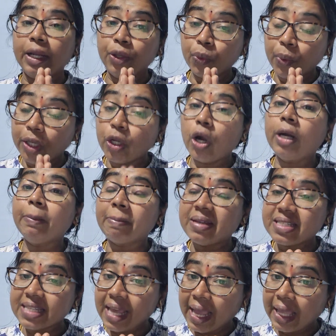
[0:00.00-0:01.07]
You will not
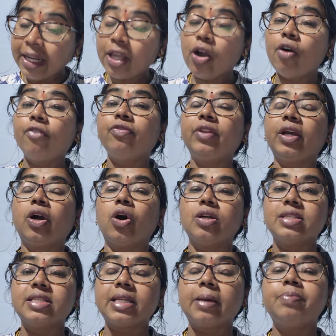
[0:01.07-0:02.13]
miss any of the
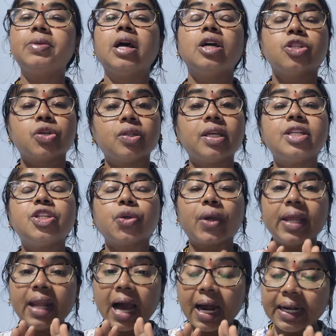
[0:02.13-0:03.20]
concept so that you
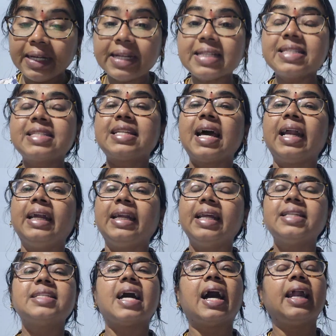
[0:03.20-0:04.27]
can understand
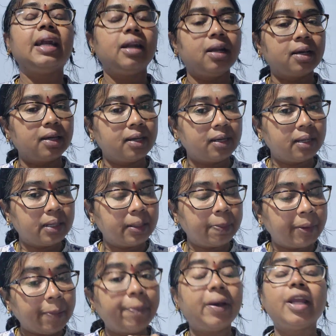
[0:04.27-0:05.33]
it and
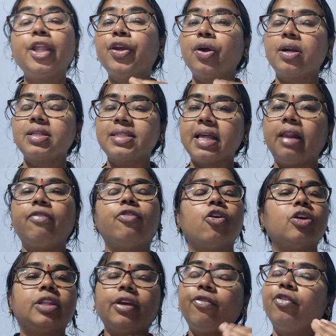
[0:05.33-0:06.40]
prepare yourself
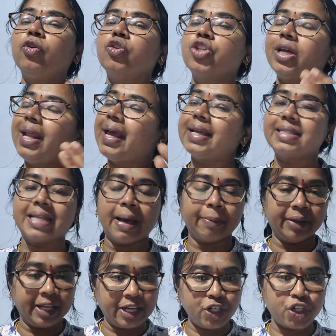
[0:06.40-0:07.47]
for the future
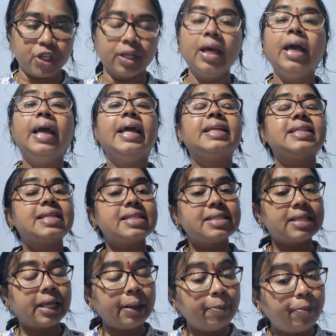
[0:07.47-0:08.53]
examination. It
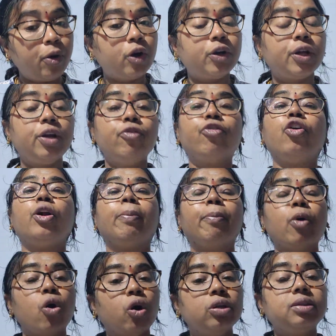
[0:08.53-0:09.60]
is important for
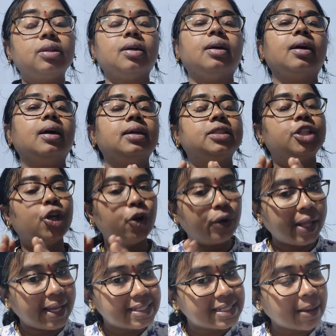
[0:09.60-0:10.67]
both
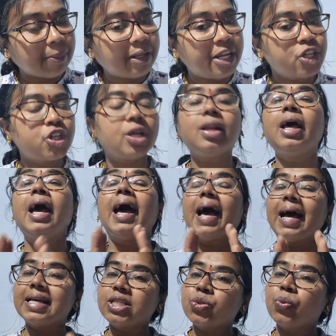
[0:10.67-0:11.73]
theory examination
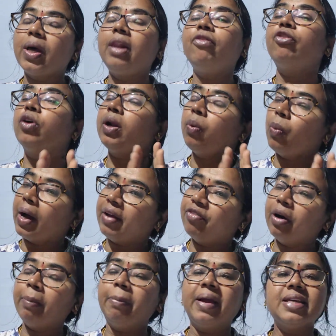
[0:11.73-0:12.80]
as well for a
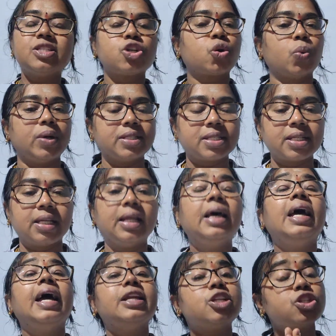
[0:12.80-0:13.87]
Viva based question.
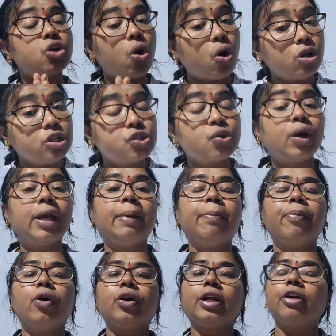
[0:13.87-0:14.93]
It is also
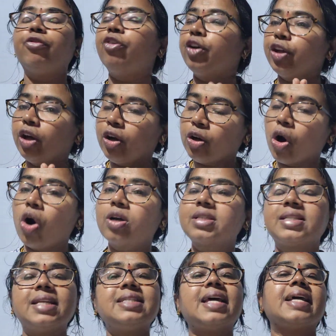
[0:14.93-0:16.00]
important for your
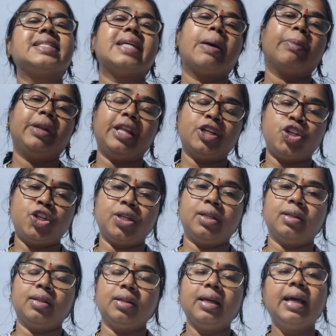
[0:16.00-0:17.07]
NORCET
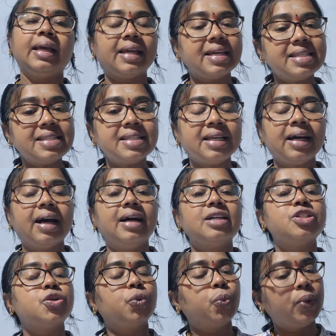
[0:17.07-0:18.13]
examination. Yes,
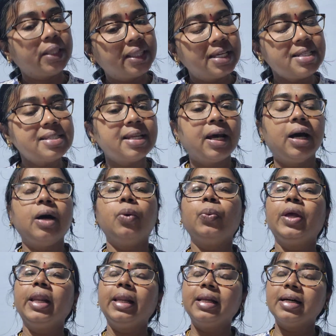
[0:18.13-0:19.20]
so with this,
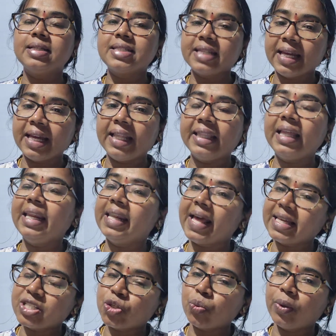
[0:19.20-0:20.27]
we'll see in the
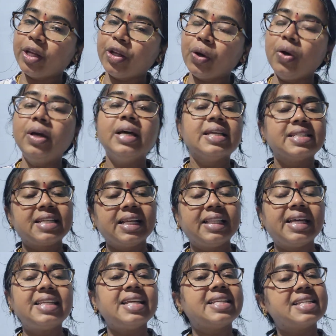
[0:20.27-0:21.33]
next video. Till
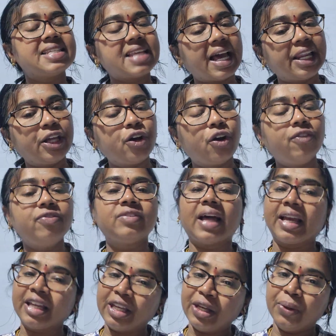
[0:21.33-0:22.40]
that, it is signing off.
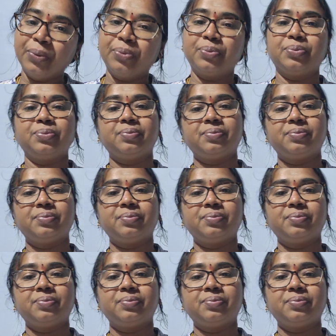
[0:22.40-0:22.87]
Thank you.